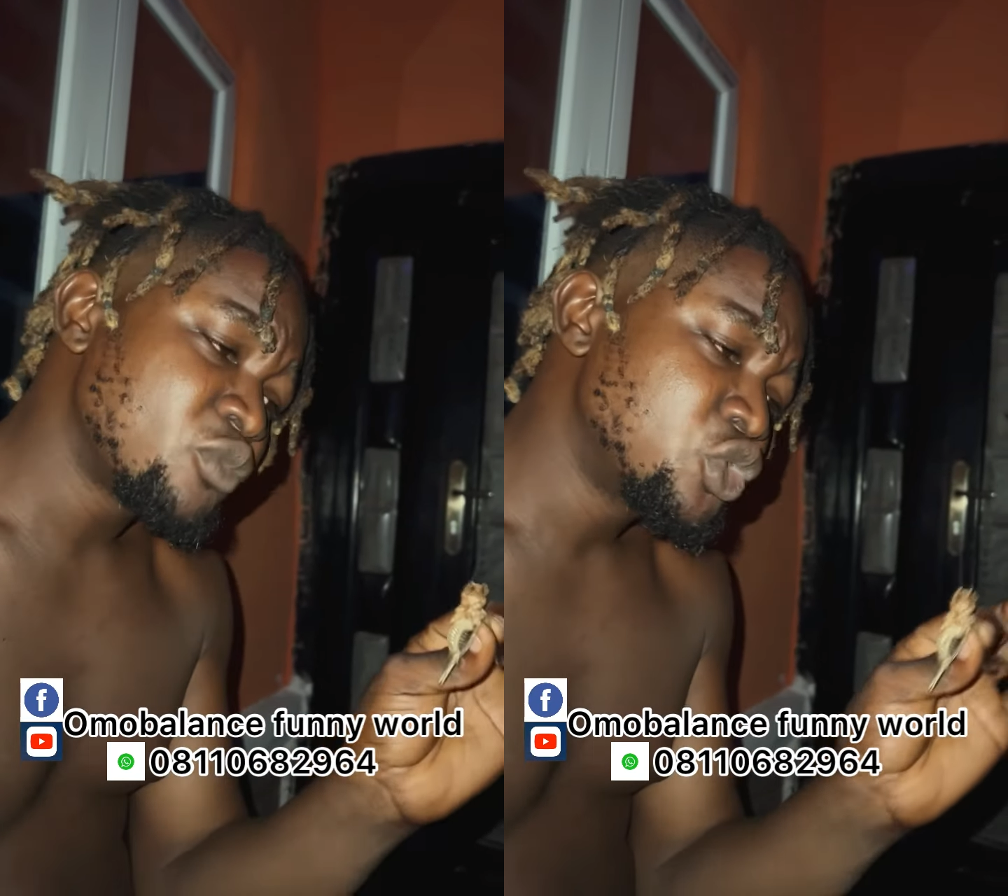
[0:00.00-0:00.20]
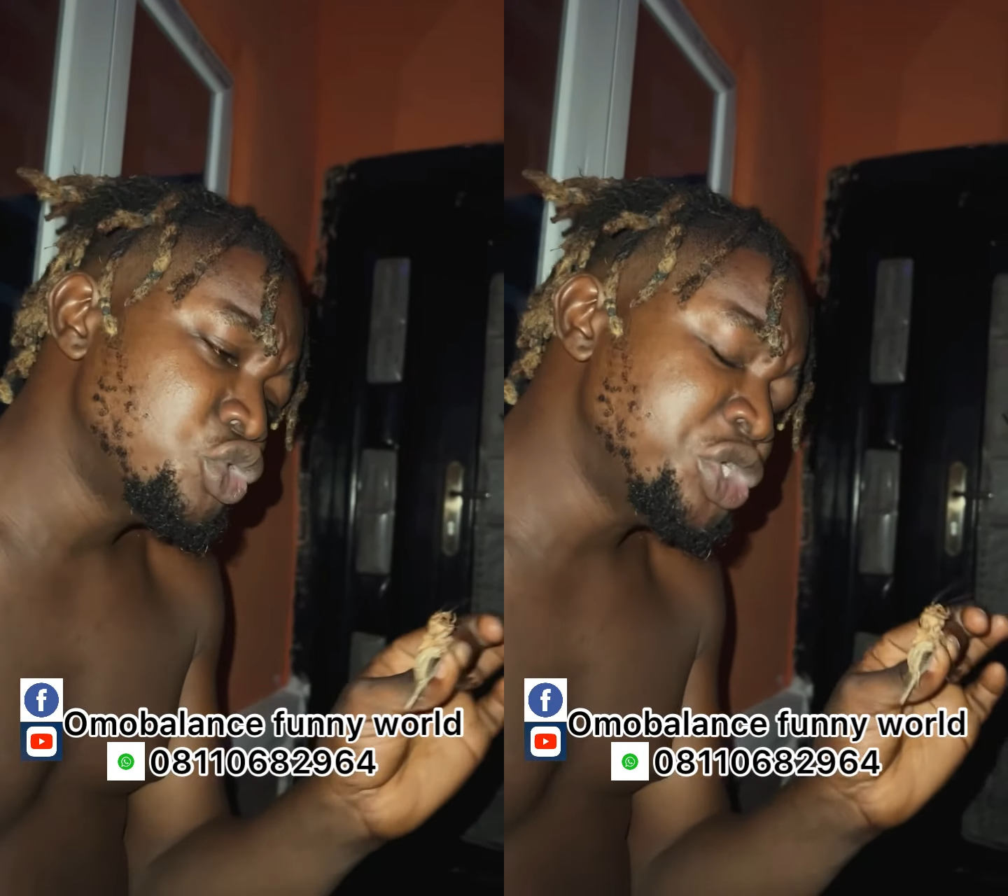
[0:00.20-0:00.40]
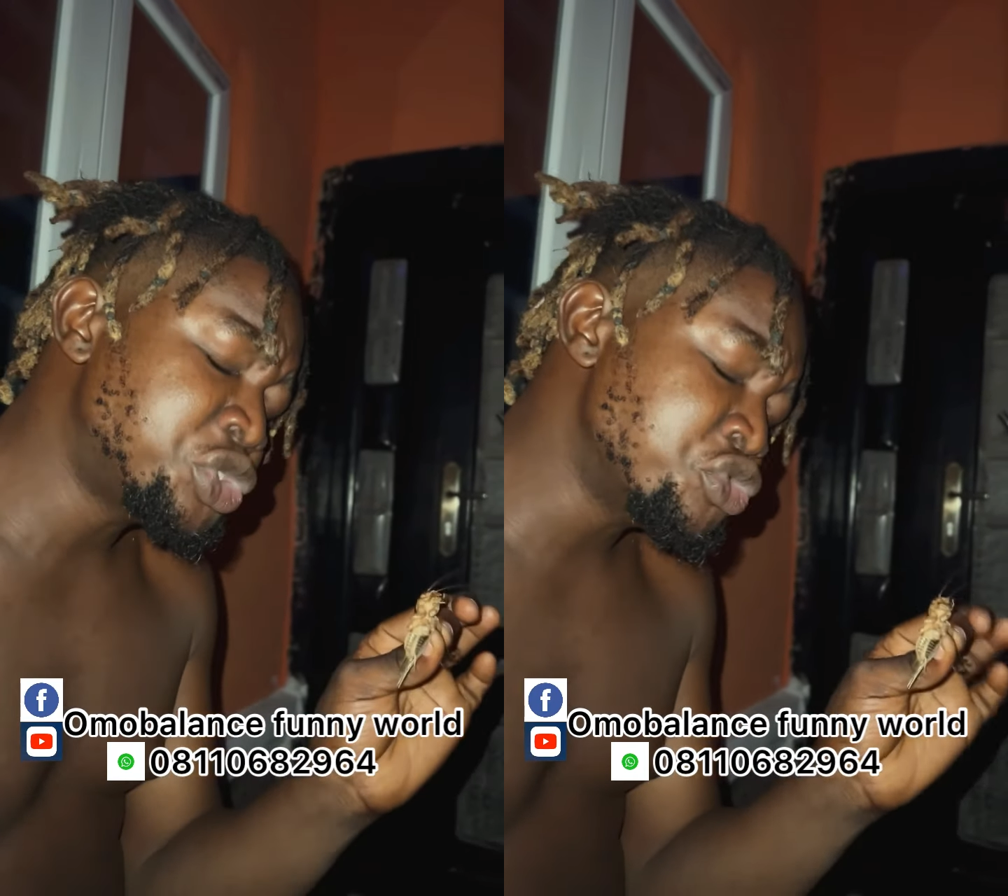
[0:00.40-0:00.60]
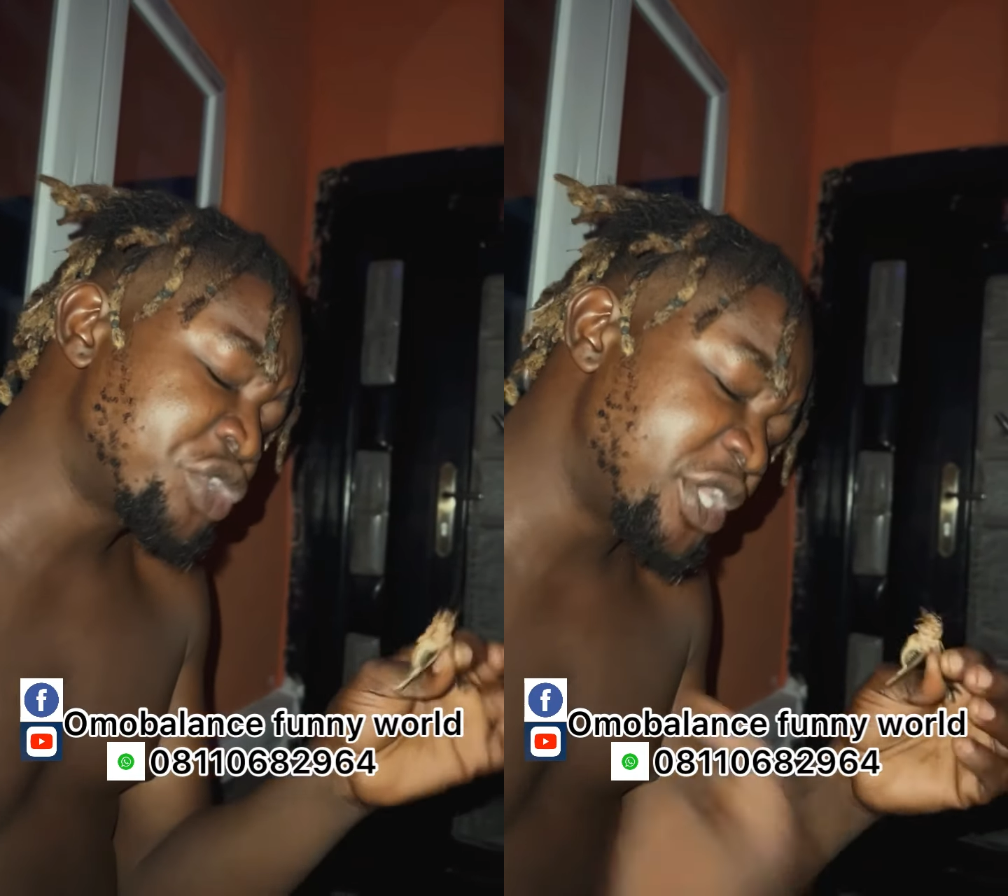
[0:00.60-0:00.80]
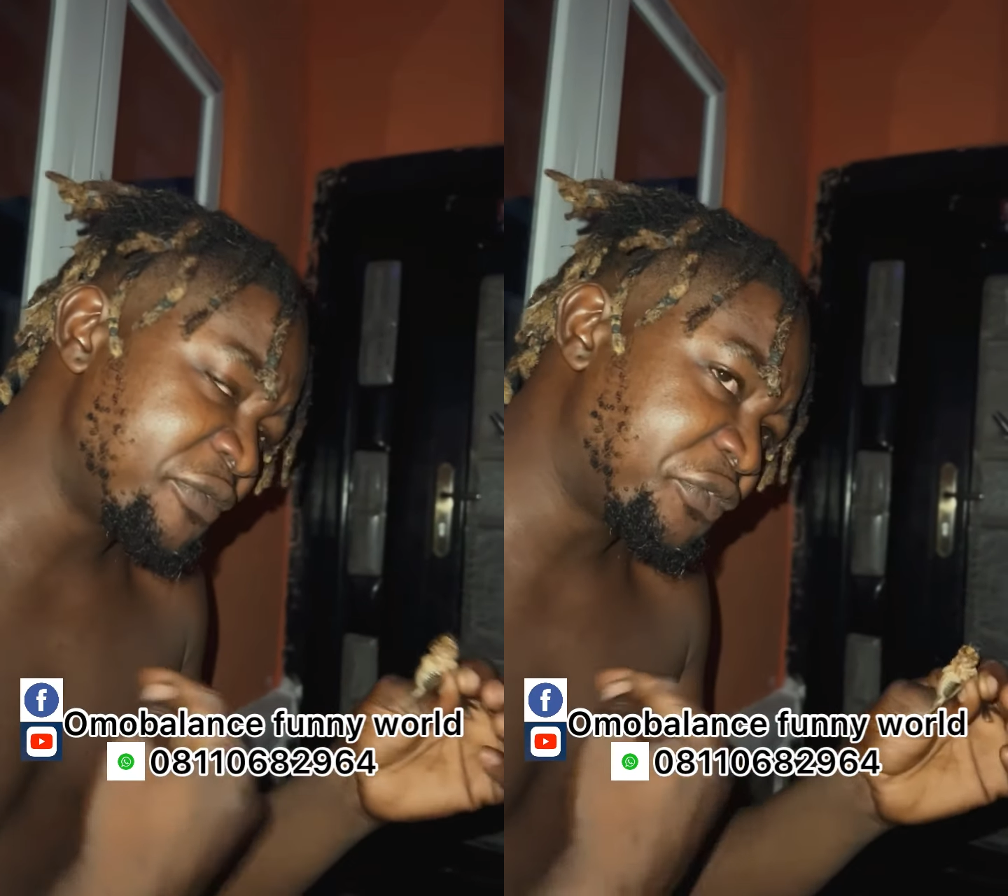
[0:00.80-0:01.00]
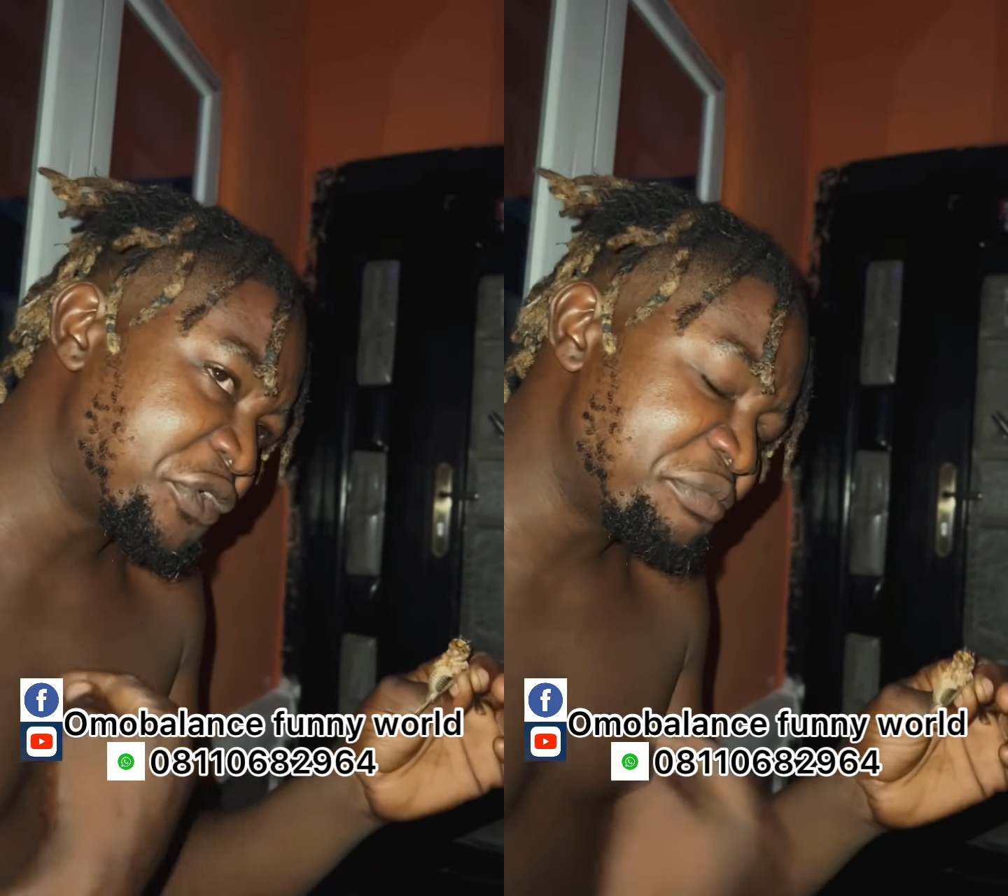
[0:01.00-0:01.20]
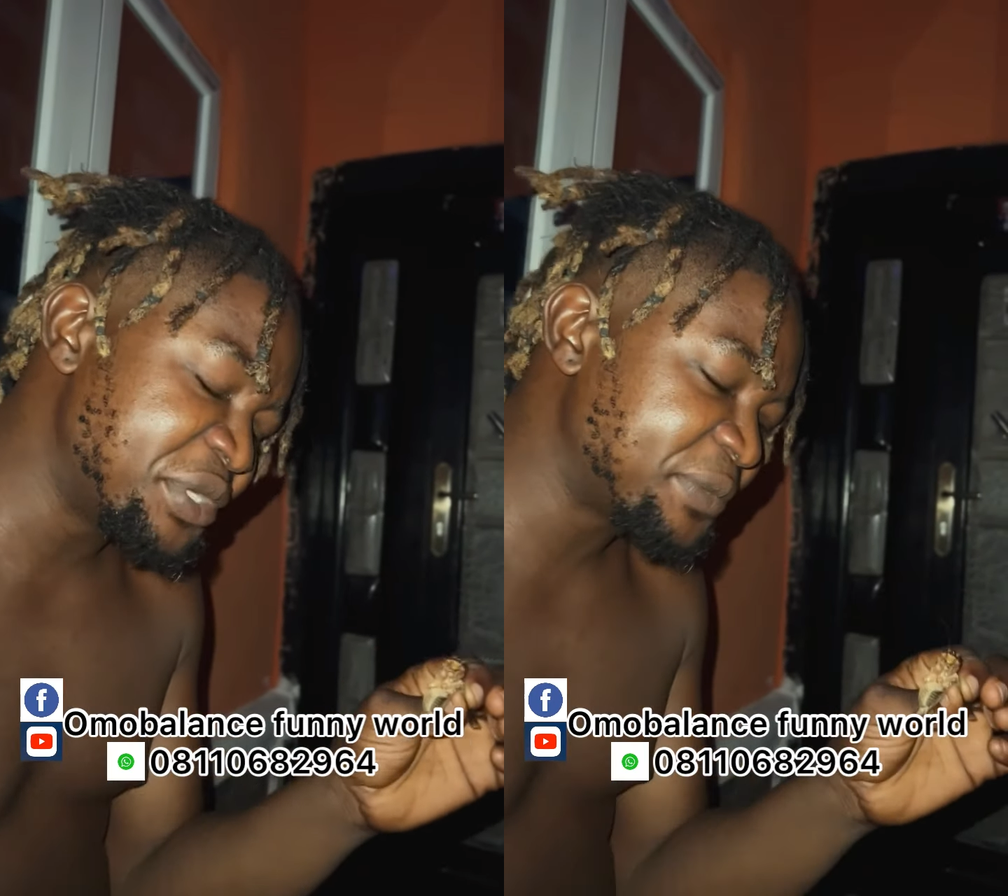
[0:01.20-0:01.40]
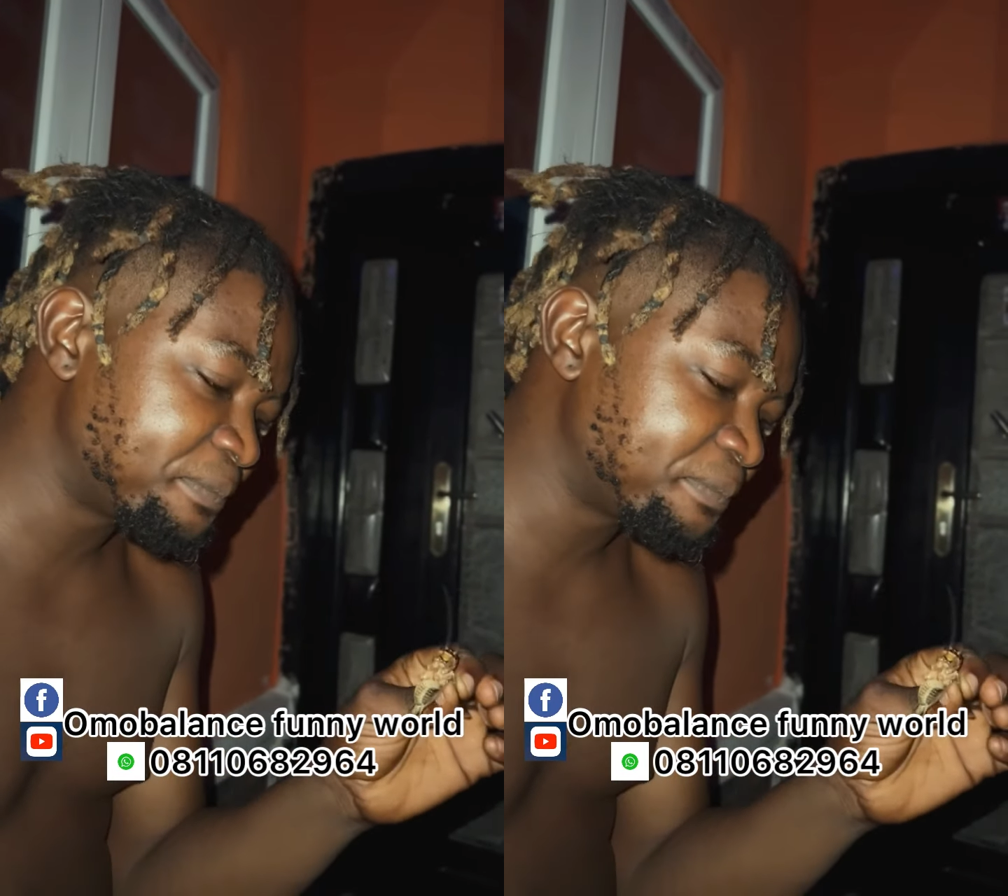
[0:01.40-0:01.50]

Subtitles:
you need to gain from me.